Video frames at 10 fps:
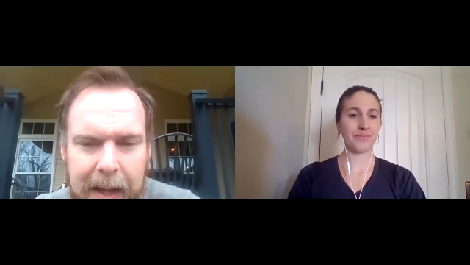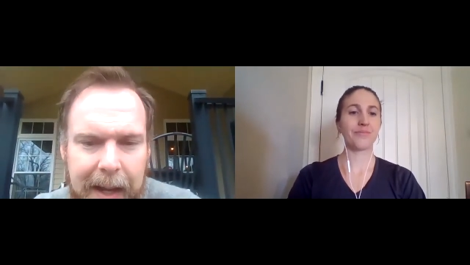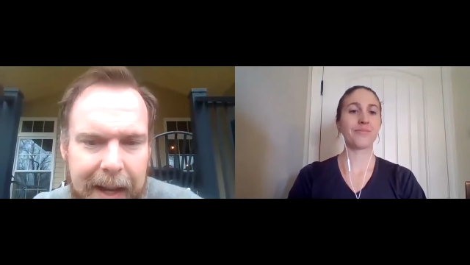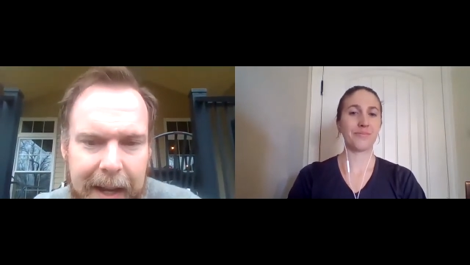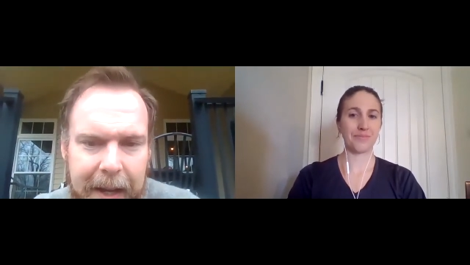
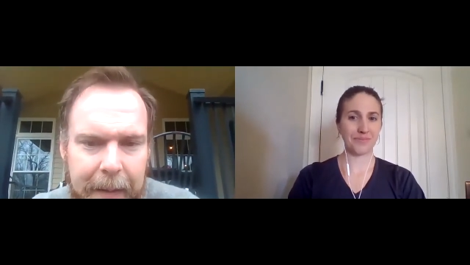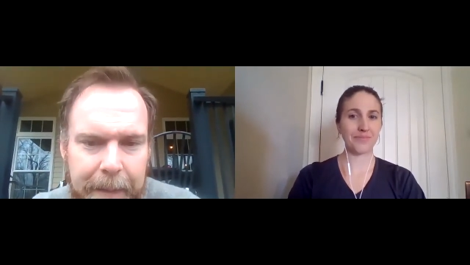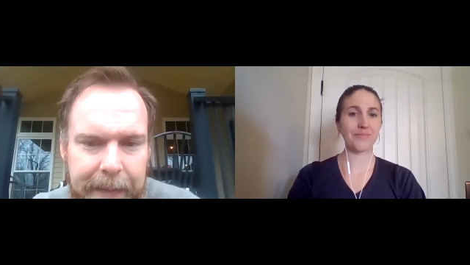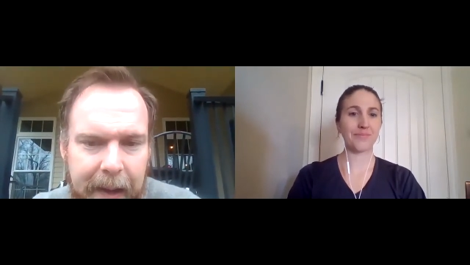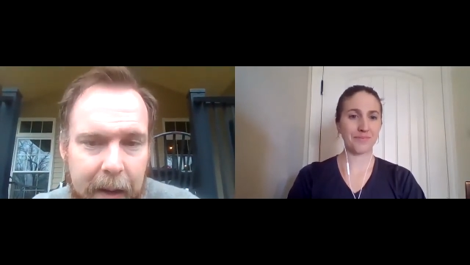
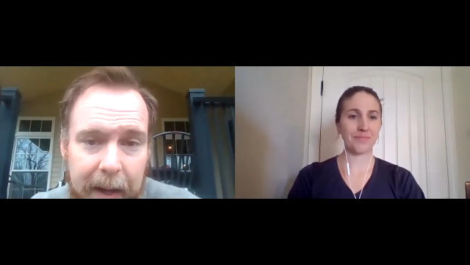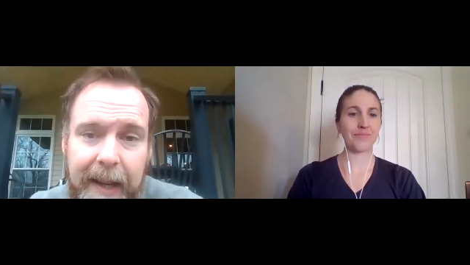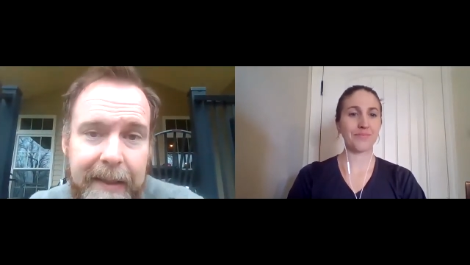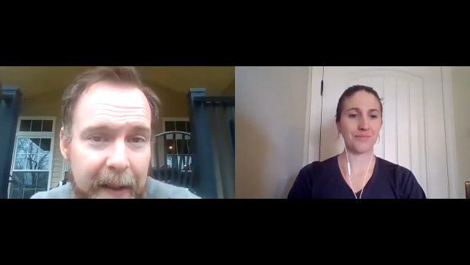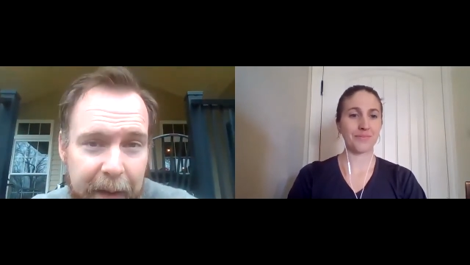Speaker 1: um, you know, it,
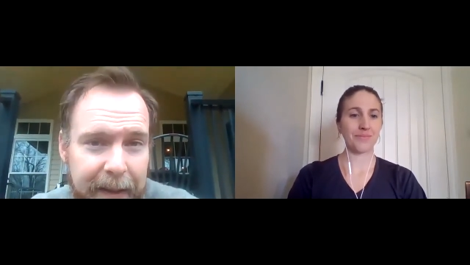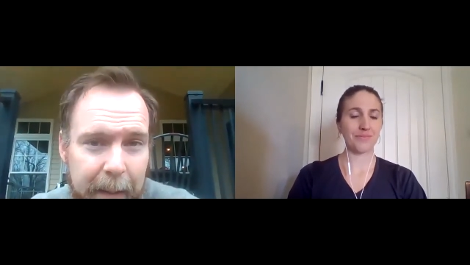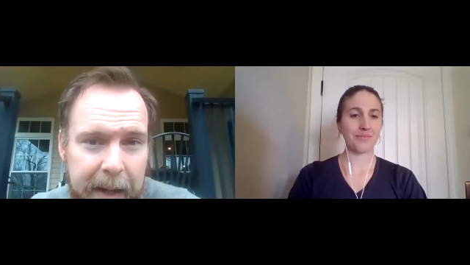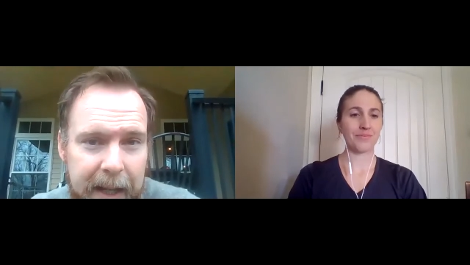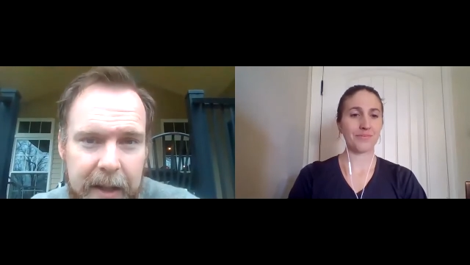it's definitely
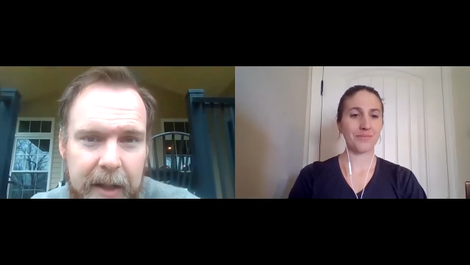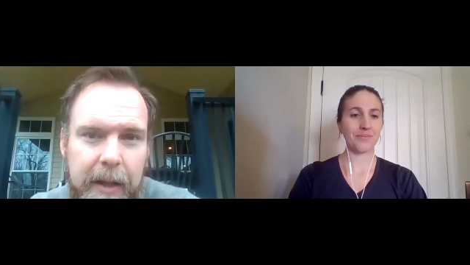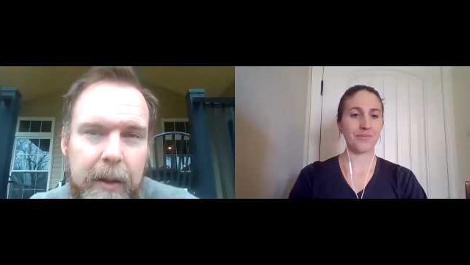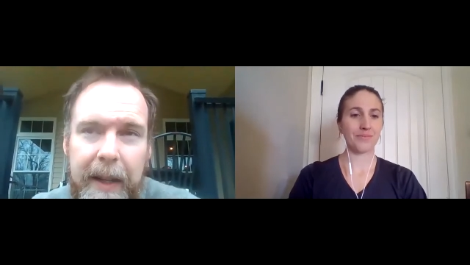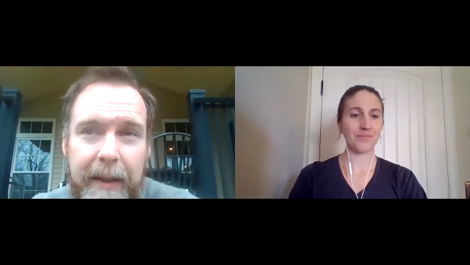something to
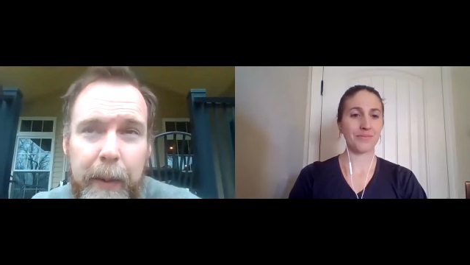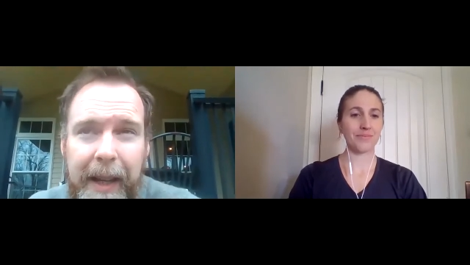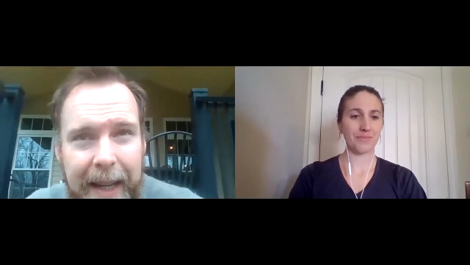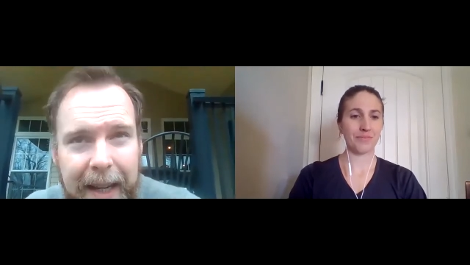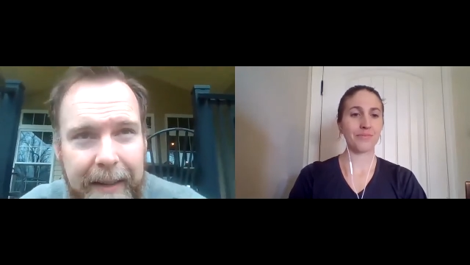do. It's
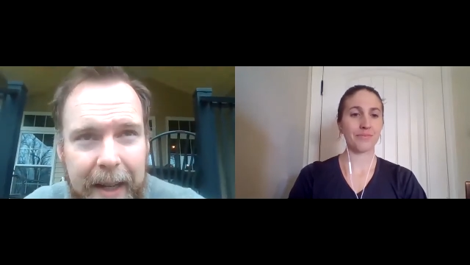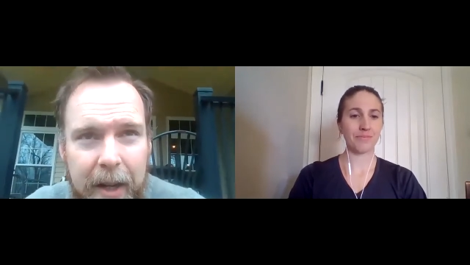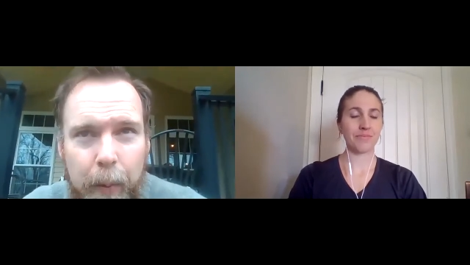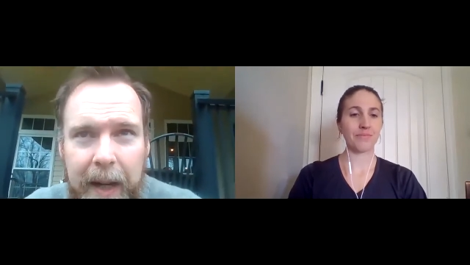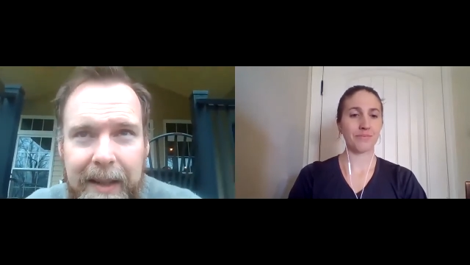really easy. You
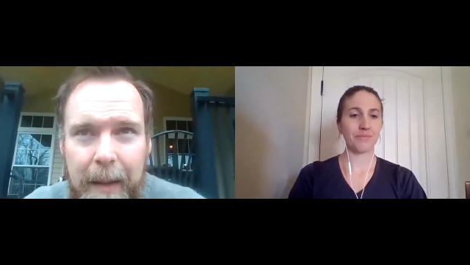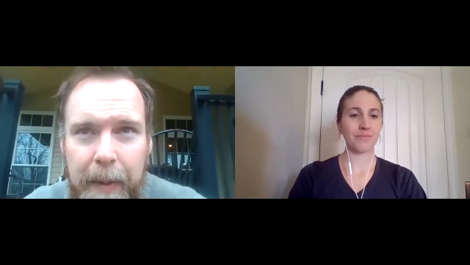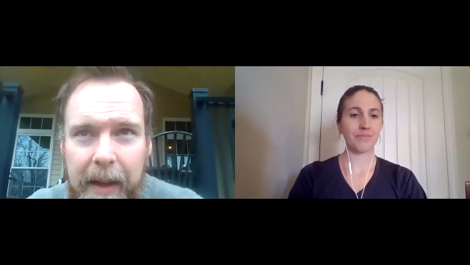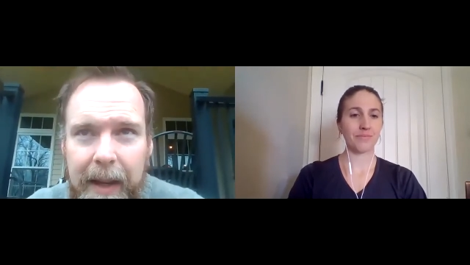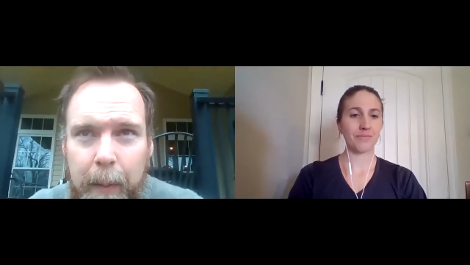know, we
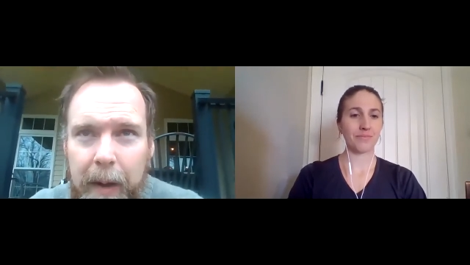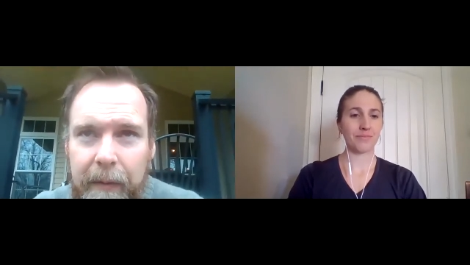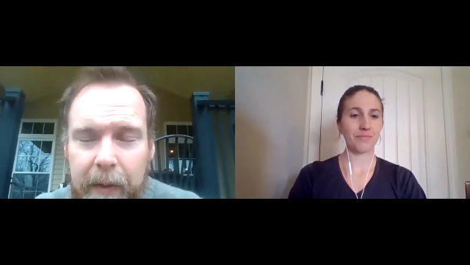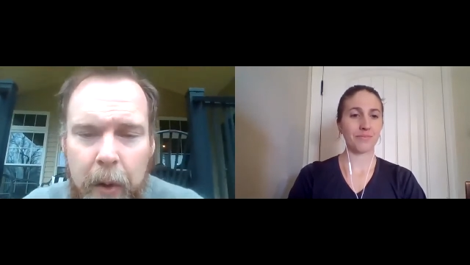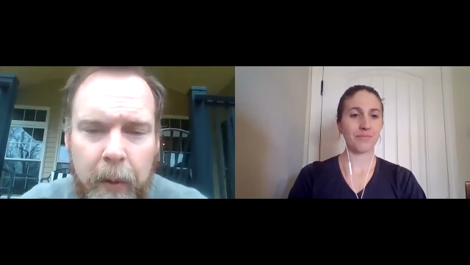typically we've
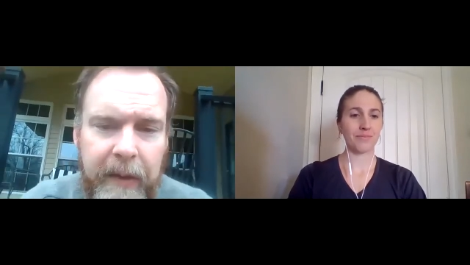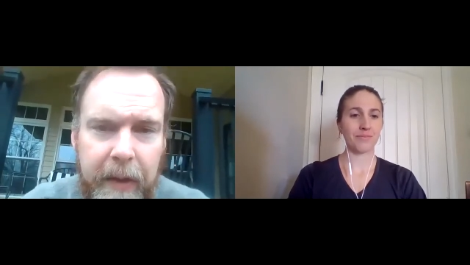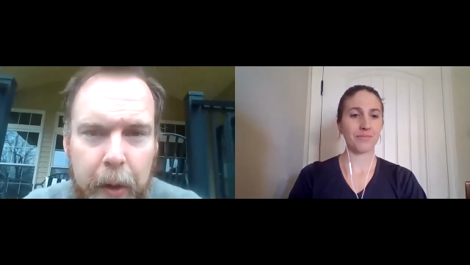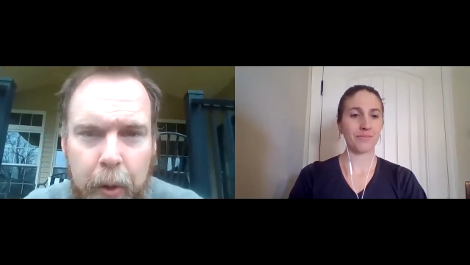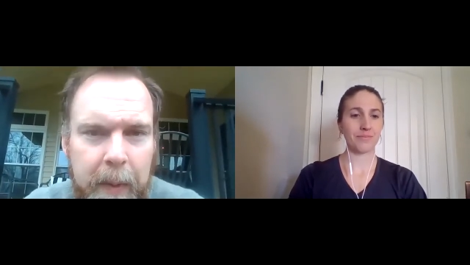used
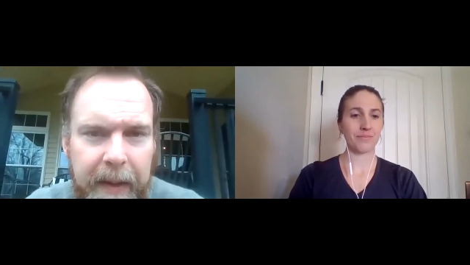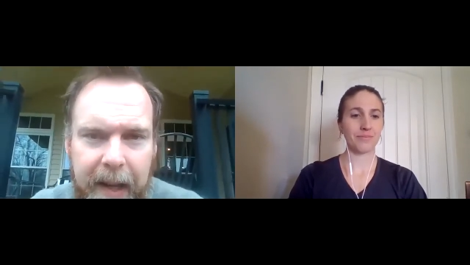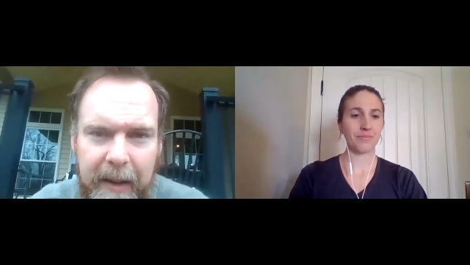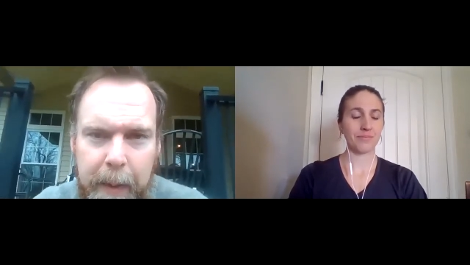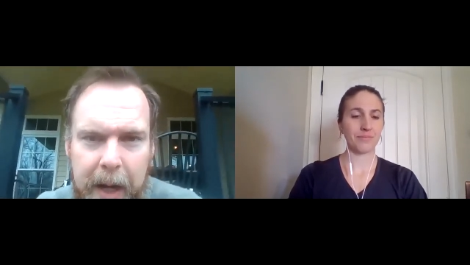Zoom has
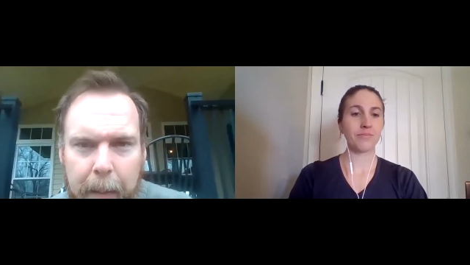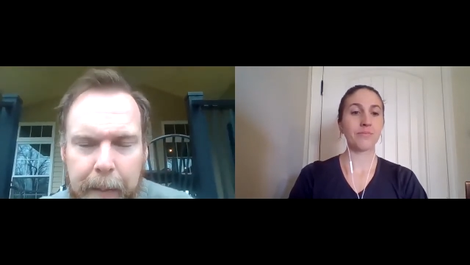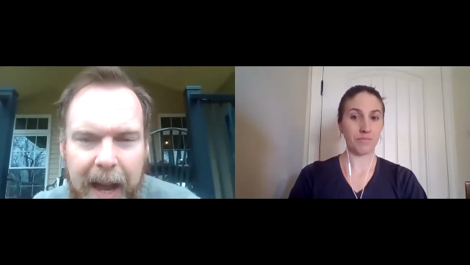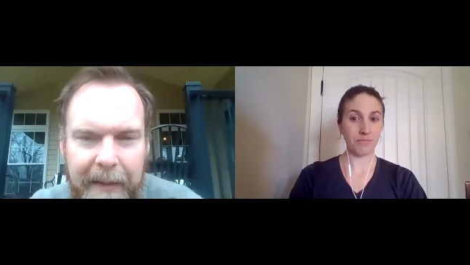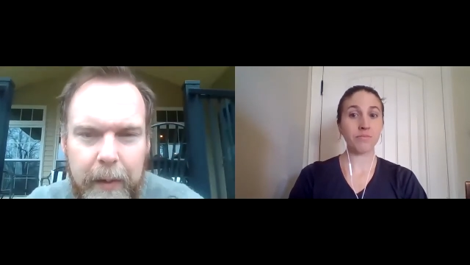kind of been our
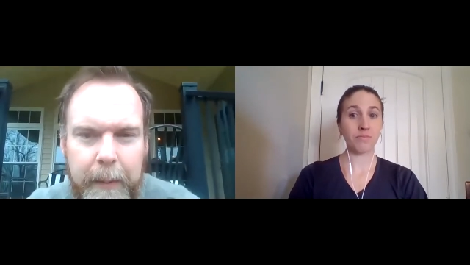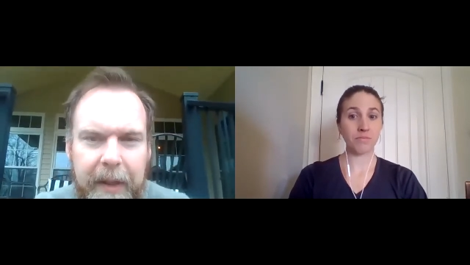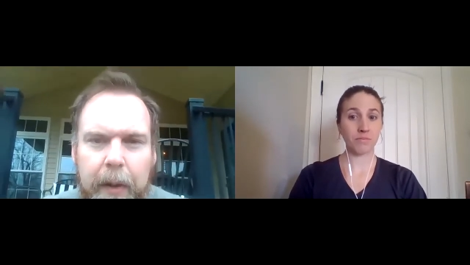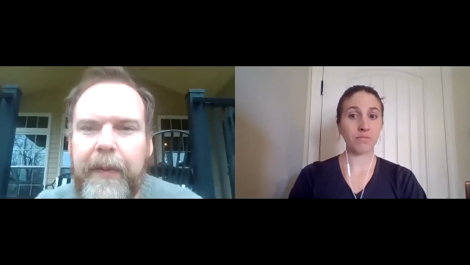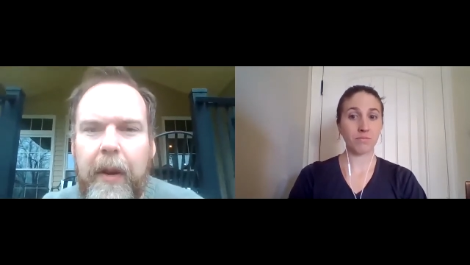platform
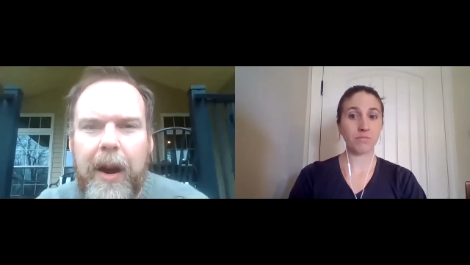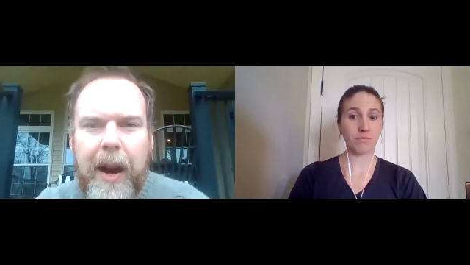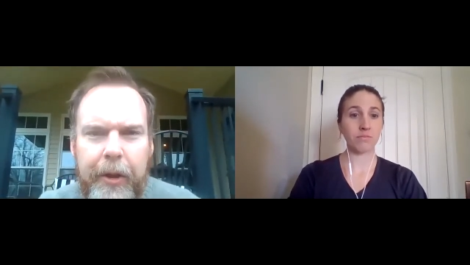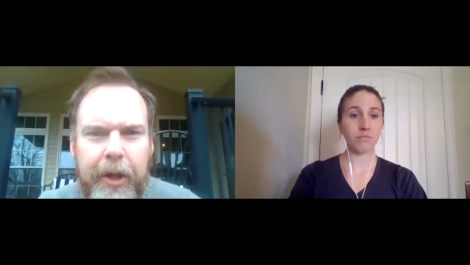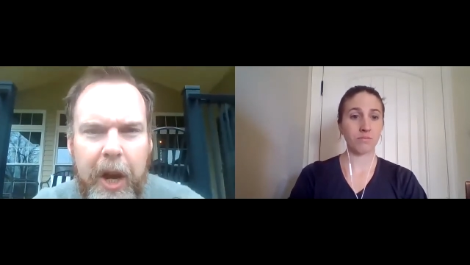so far. I don't